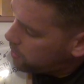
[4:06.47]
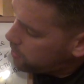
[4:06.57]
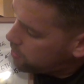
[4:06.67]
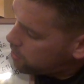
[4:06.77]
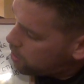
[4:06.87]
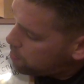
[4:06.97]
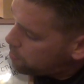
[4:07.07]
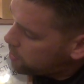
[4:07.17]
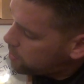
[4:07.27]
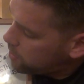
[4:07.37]

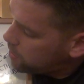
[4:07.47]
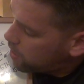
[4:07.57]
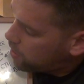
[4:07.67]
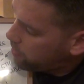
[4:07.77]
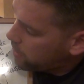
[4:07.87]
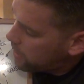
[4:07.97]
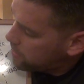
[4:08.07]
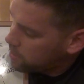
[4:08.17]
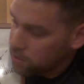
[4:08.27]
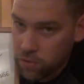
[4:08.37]
interpreting our
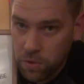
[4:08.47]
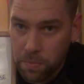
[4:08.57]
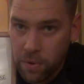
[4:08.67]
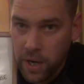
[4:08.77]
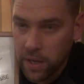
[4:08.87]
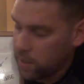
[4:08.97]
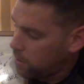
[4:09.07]
reality through the brain.